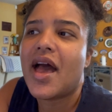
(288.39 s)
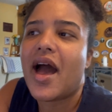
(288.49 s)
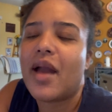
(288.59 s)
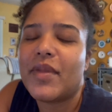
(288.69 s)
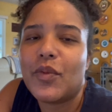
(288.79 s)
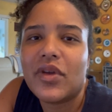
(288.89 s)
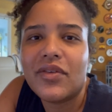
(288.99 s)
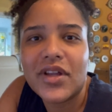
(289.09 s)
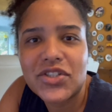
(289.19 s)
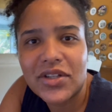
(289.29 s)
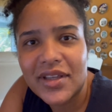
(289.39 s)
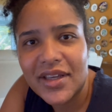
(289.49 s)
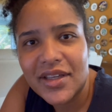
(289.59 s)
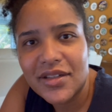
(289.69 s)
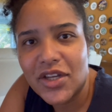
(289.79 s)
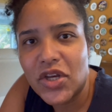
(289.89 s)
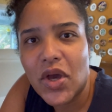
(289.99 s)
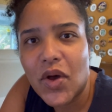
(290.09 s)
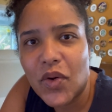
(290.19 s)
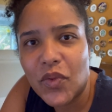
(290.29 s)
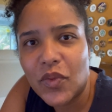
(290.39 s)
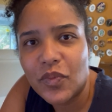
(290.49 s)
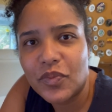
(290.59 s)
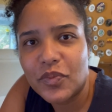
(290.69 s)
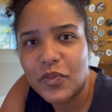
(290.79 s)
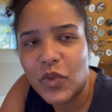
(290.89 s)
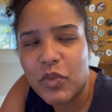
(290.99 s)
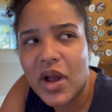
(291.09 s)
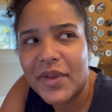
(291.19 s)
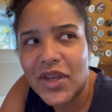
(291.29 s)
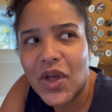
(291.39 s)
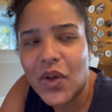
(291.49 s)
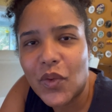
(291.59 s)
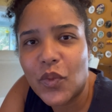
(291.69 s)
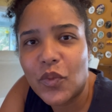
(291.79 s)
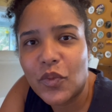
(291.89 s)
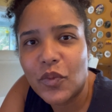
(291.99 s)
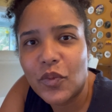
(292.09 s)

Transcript: I mean, we eventually know, we probably know